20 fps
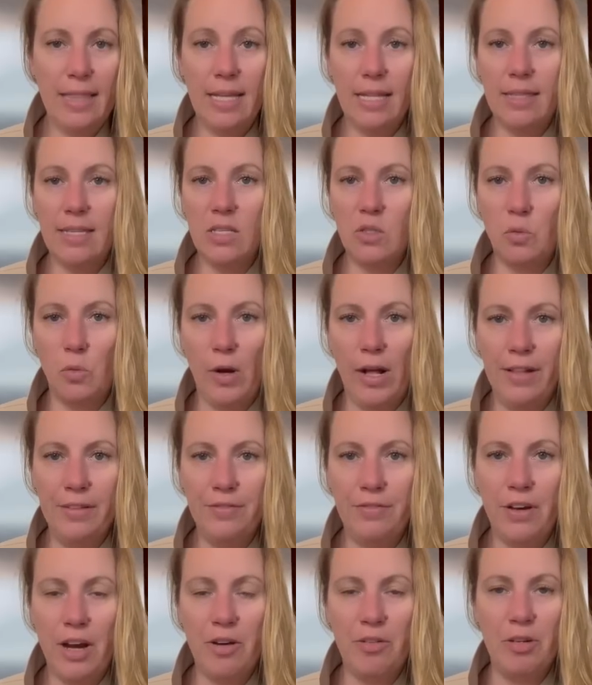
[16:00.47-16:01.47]
that this
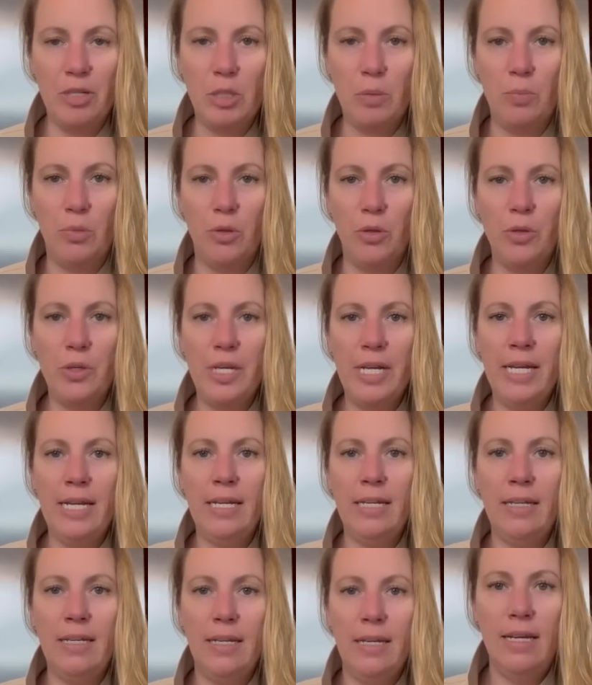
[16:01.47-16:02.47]
wildfire is
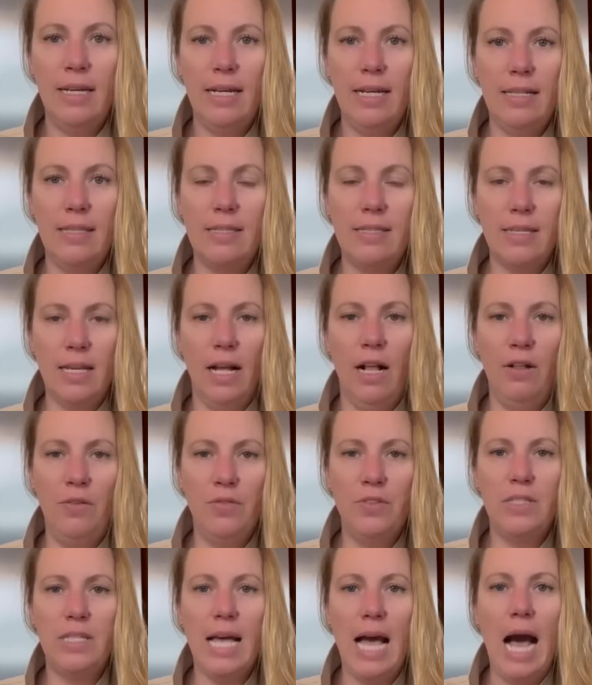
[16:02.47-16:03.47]
burning
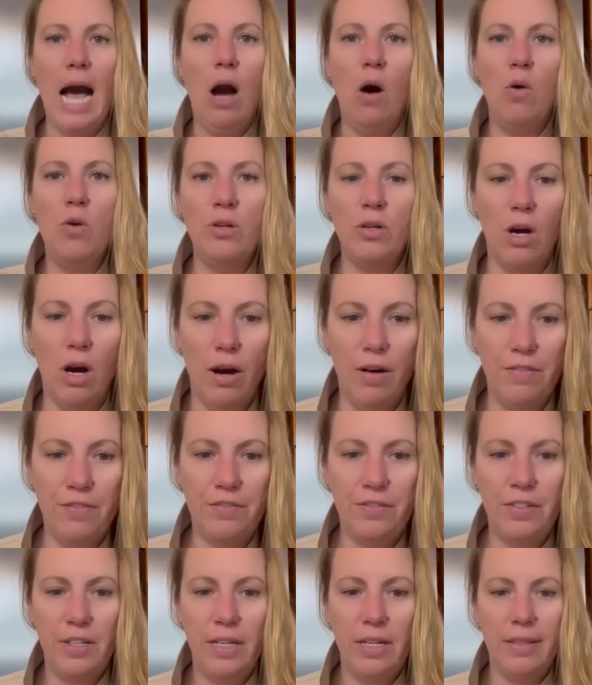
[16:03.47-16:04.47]
itself out
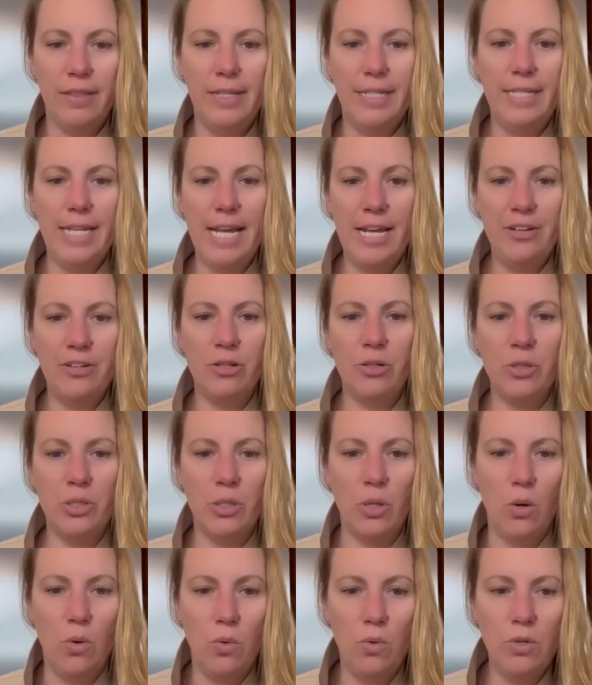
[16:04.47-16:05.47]
of the danger
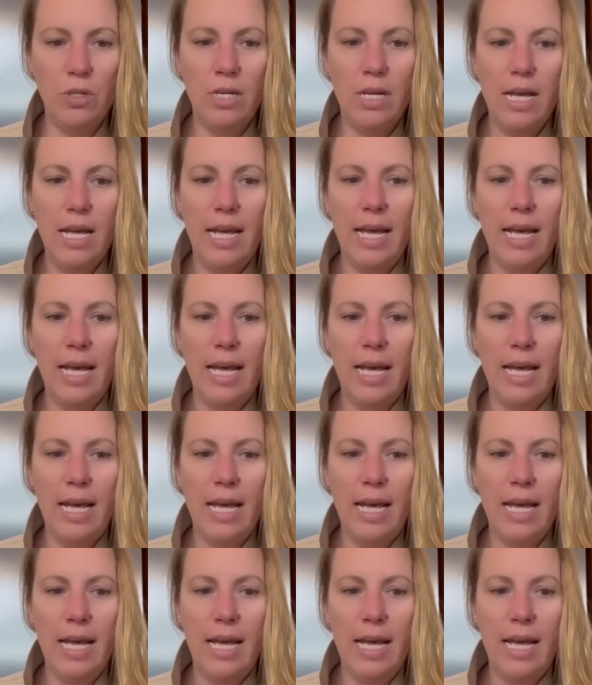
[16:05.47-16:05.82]
zone.